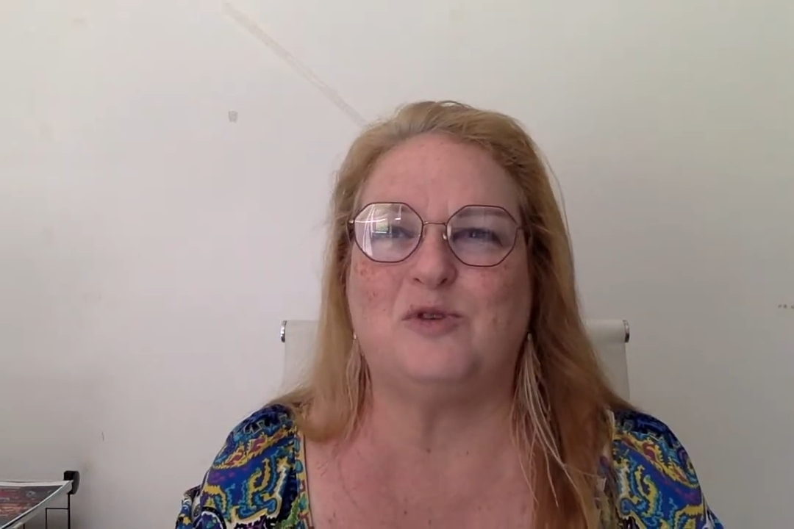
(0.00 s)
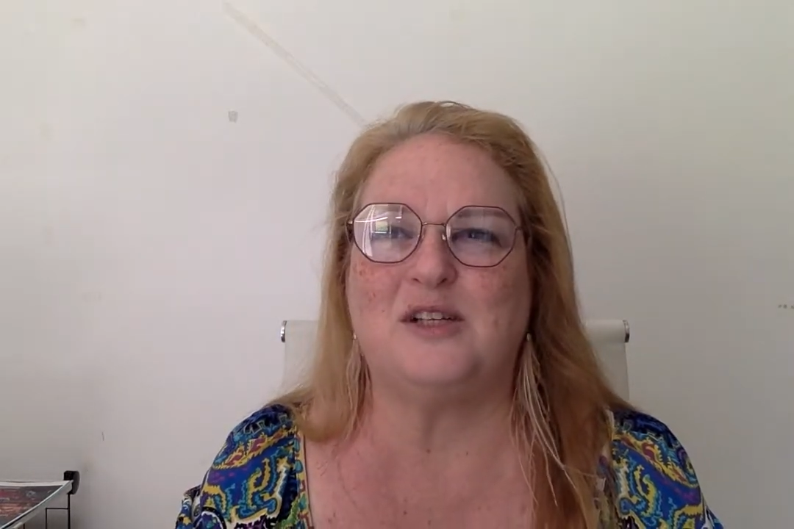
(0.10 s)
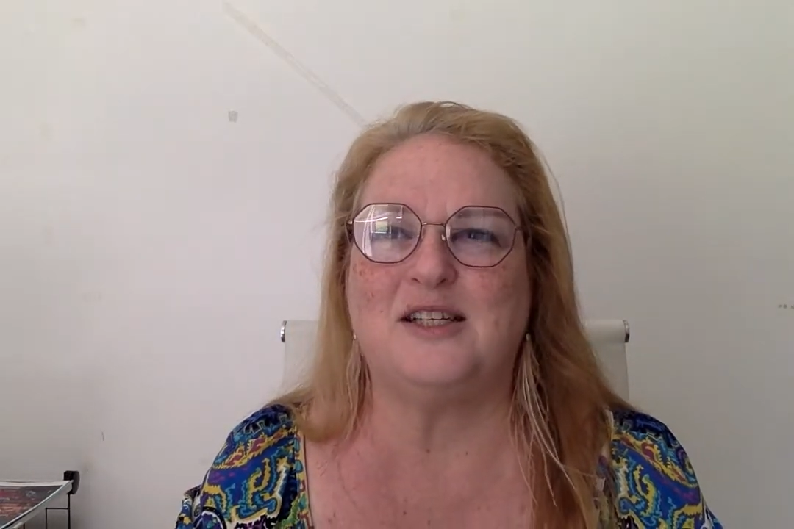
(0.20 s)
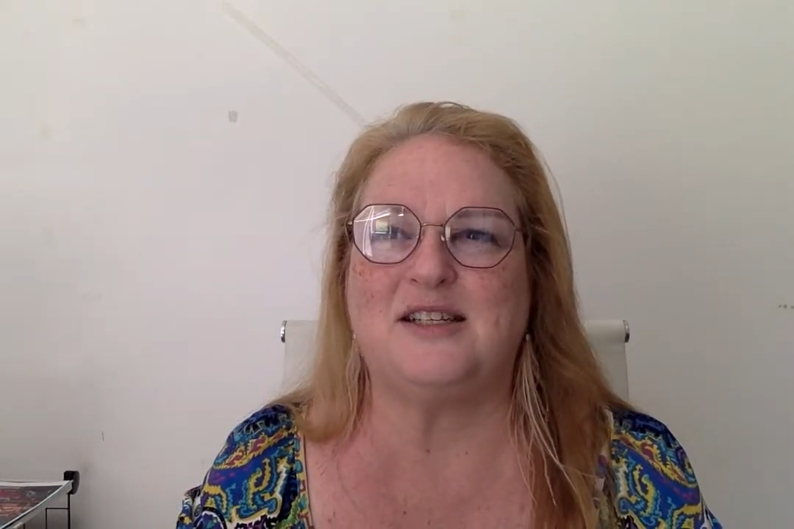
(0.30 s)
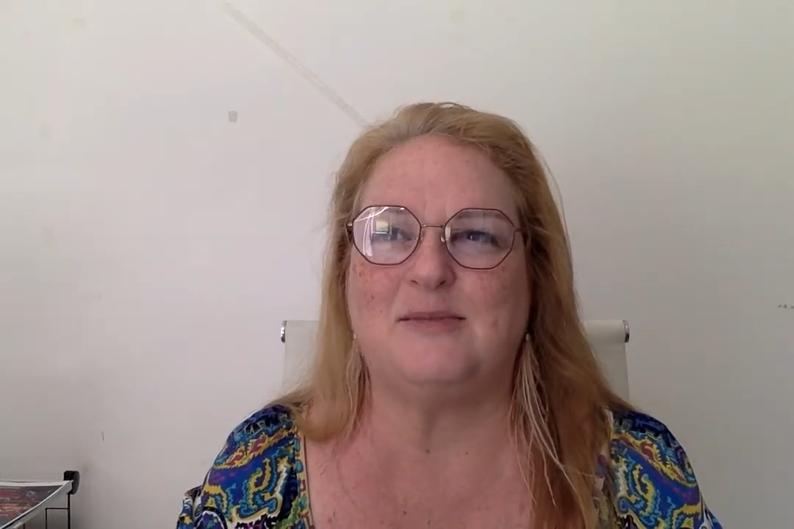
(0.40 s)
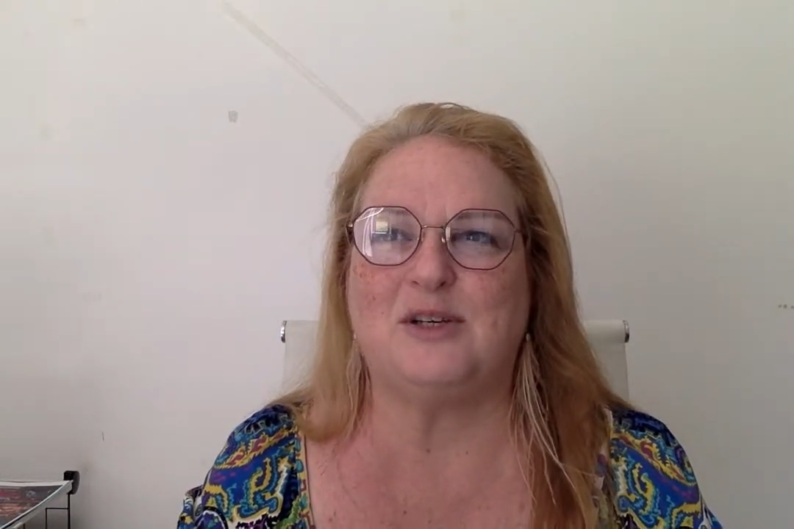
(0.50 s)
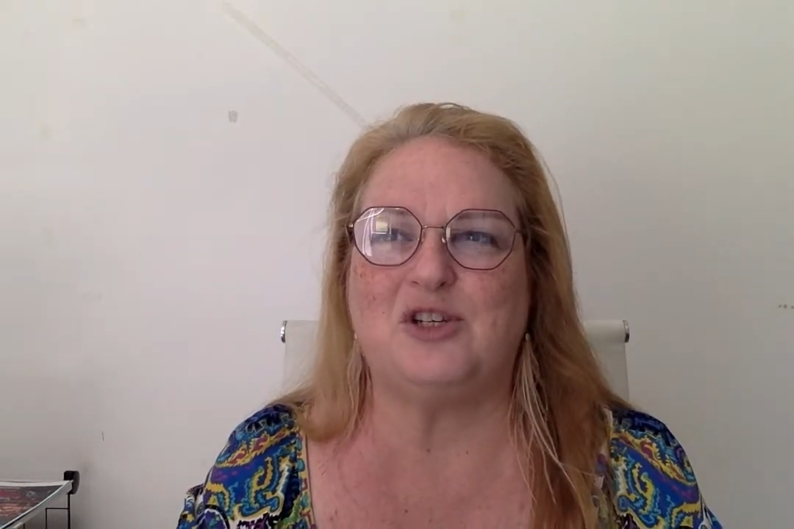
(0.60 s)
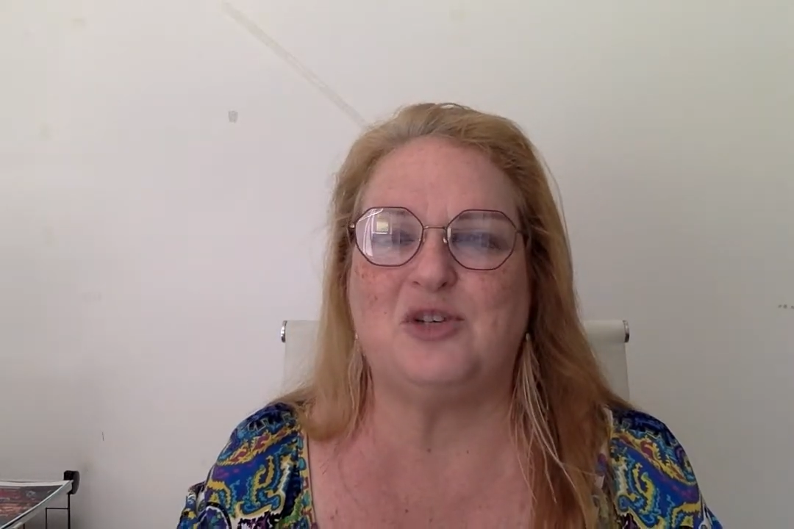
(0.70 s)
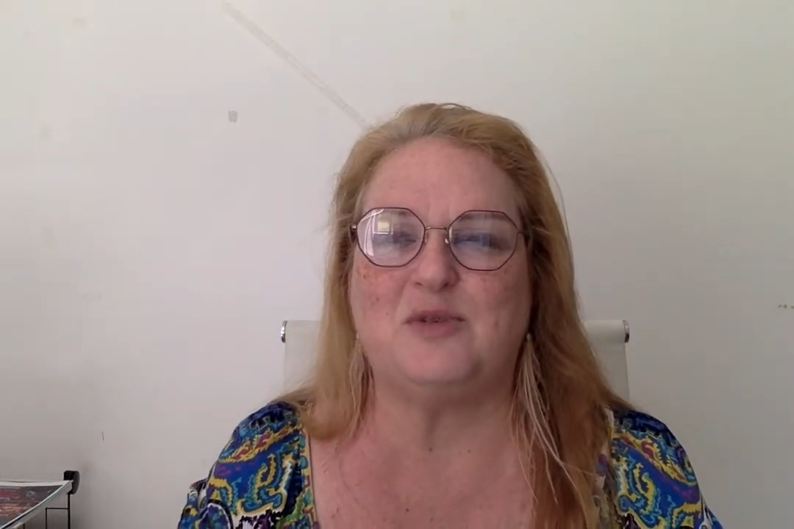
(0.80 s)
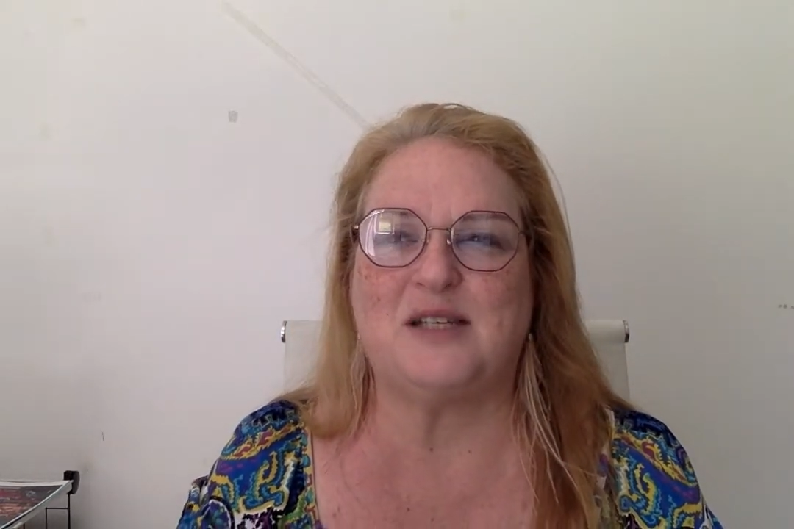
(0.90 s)
really seemed like
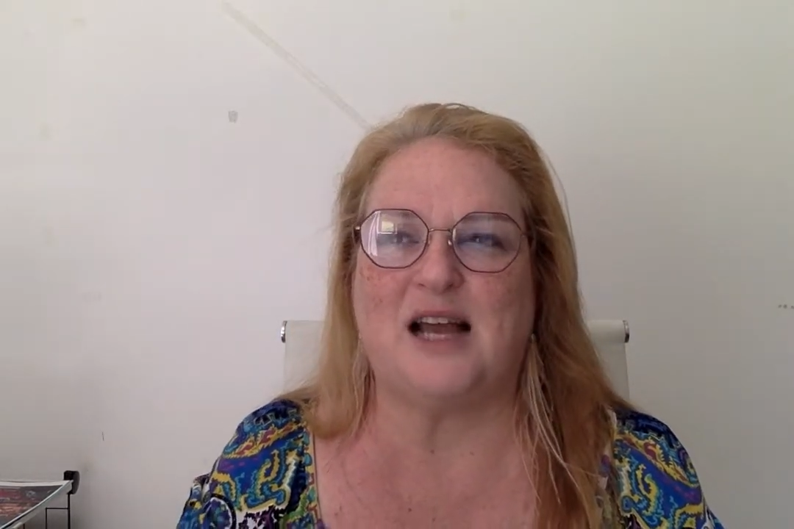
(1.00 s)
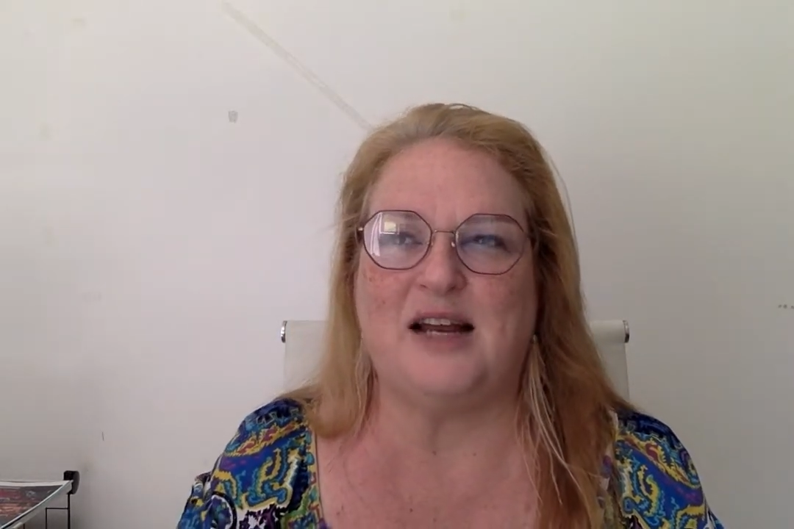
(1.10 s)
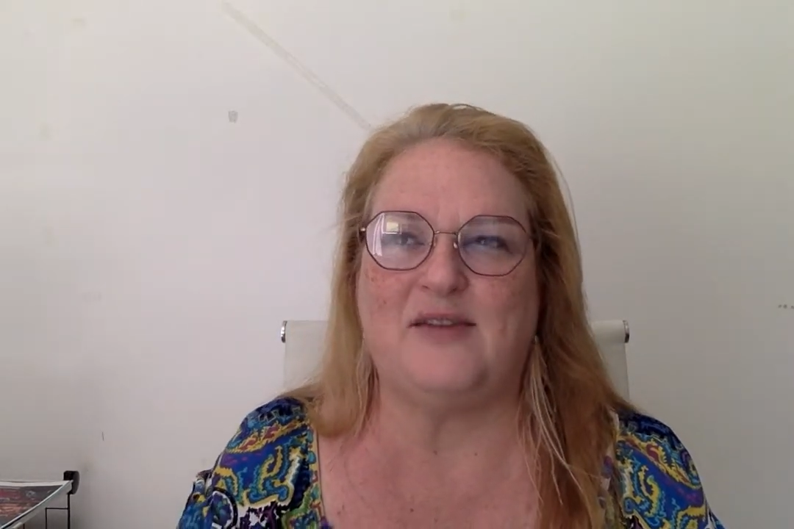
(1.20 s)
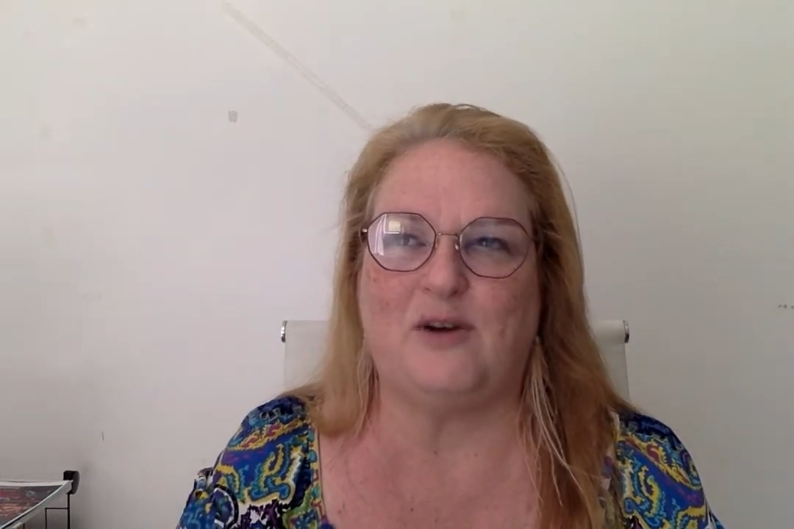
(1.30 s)
she was kind of